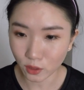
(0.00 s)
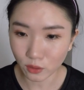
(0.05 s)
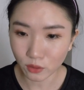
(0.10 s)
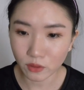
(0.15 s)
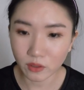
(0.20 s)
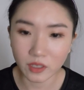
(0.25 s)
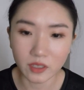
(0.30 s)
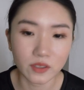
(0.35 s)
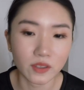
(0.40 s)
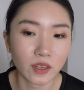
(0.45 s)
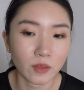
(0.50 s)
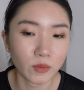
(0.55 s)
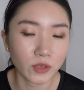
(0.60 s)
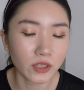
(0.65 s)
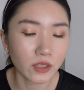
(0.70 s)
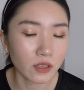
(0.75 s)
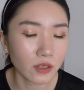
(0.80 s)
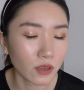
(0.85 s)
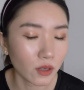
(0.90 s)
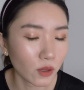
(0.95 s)
look. So I'm
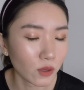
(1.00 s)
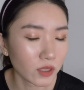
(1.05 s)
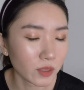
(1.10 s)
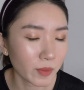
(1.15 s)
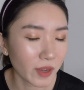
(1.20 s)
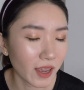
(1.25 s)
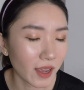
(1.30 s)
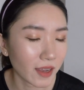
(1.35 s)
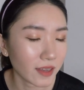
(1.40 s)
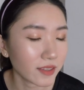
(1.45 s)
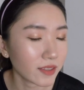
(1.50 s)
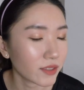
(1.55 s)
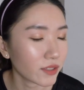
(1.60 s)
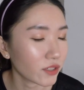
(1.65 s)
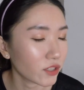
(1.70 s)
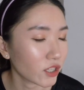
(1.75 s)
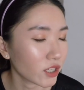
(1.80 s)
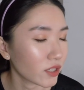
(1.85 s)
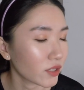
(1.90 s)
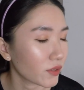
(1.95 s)
just going to close my eyes
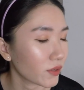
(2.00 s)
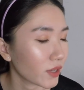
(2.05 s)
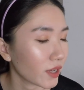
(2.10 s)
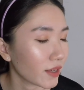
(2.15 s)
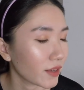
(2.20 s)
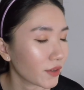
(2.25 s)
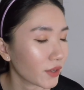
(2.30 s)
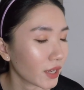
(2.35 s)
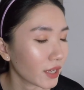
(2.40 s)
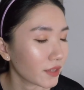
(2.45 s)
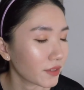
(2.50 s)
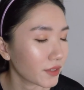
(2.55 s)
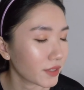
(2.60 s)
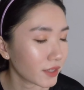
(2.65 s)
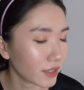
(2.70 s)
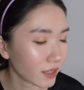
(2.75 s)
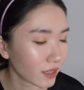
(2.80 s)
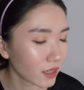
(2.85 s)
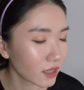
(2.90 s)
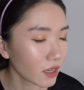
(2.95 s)
just so that you can
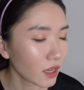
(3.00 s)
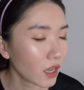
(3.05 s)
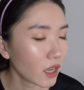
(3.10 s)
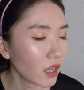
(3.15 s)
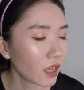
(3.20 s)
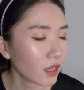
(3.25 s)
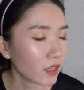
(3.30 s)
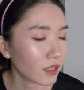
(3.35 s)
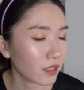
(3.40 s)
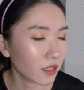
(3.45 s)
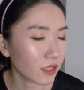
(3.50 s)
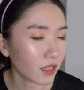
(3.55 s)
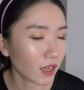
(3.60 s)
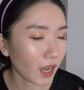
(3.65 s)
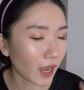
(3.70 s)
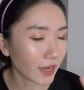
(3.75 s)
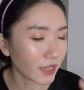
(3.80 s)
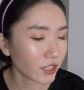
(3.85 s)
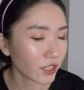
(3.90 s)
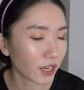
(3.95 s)
see the
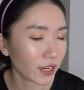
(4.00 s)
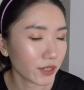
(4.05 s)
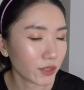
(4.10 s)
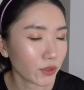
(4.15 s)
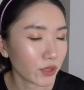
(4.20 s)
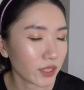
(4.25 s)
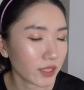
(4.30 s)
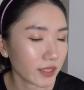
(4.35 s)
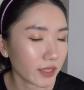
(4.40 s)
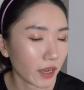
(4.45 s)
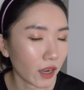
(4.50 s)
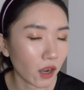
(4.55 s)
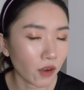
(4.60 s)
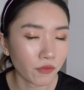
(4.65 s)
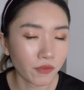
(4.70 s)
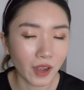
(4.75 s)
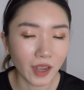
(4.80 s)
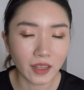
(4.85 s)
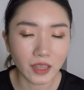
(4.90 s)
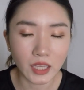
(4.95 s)
eyeshadow
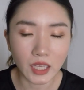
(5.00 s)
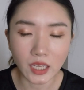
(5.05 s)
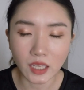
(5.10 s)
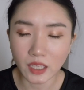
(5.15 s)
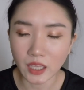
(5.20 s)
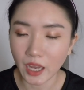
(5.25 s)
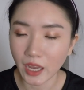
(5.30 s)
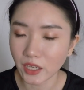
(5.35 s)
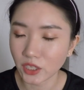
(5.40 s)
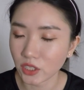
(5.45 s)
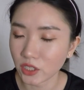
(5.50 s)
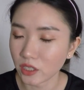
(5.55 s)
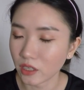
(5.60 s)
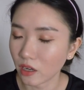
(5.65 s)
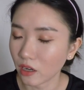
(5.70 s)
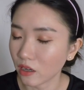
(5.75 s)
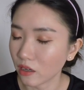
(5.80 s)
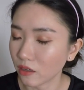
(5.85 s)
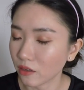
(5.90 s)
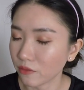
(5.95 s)
itself. I think
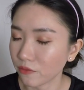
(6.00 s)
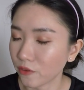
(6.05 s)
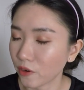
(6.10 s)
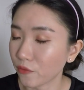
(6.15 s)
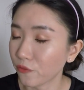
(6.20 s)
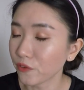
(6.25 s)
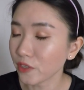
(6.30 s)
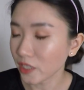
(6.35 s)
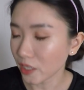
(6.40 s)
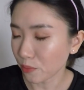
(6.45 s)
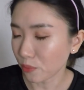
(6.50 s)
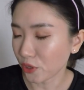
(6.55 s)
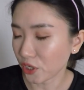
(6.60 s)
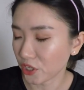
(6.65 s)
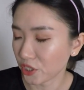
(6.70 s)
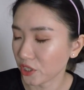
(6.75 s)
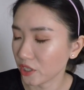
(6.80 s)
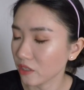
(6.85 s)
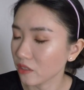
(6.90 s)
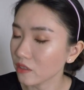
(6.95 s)
that for first
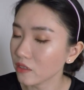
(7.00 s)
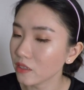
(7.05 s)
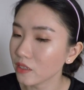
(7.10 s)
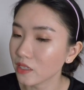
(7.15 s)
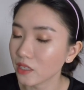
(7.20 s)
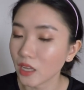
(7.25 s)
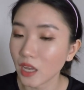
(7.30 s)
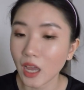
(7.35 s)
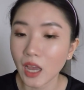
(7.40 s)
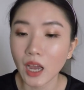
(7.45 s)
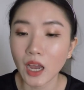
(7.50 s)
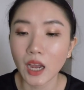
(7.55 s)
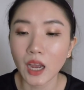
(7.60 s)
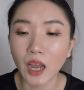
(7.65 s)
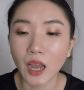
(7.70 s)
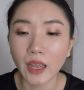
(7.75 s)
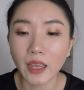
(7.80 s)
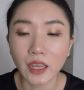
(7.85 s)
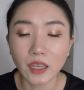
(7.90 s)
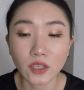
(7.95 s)
impressions,
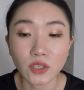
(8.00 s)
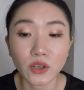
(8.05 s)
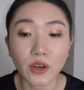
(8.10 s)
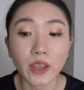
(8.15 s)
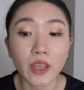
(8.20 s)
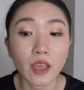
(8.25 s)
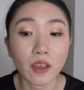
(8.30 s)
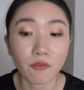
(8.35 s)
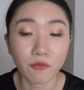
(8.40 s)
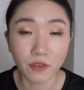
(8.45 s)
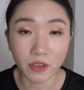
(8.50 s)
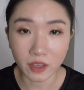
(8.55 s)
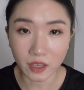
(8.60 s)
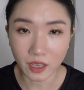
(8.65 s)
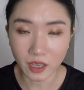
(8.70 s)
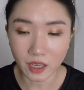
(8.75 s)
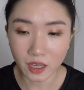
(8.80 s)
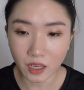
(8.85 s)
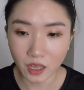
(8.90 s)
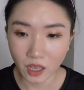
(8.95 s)
I enjoy
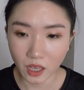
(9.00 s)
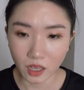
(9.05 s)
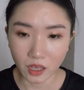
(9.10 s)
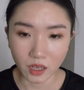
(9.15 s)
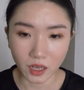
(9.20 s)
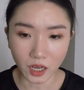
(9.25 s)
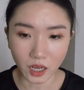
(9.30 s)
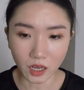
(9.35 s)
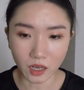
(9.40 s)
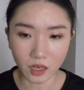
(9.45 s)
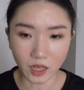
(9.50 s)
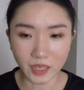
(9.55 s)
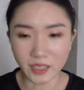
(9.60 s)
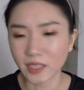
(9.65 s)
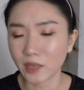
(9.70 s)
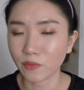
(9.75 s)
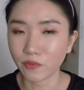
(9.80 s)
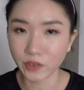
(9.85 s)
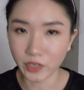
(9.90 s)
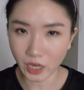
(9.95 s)
everything
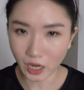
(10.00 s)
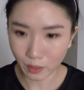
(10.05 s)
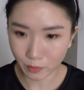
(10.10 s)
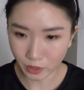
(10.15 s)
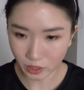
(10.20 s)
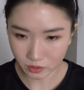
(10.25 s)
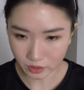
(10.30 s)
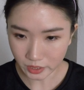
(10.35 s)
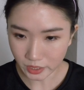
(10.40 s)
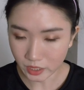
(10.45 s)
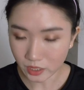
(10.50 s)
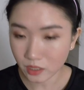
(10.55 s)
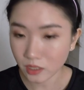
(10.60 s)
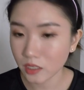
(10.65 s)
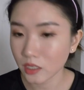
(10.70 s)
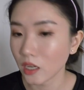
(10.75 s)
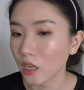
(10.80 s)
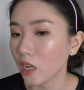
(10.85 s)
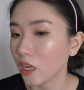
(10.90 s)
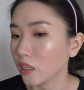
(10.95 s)
except for the eyebrow
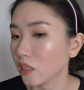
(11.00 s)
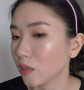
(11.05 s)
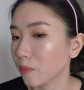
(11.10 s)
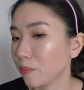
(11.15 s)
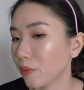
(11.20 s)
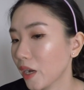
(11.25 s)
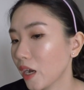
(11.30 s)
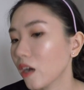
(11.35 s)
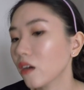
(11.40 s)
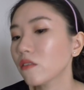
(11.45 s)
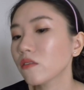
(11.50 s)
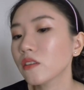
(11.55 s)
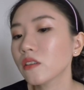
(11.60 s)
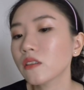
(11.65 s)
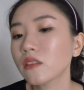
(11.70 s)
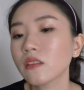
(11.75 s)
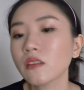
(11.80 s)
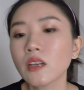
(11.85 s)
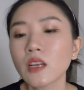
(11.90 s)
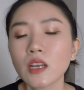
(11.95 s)
tint. The
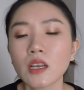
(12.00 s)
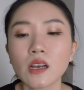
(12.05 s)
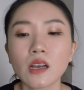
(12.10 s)
powder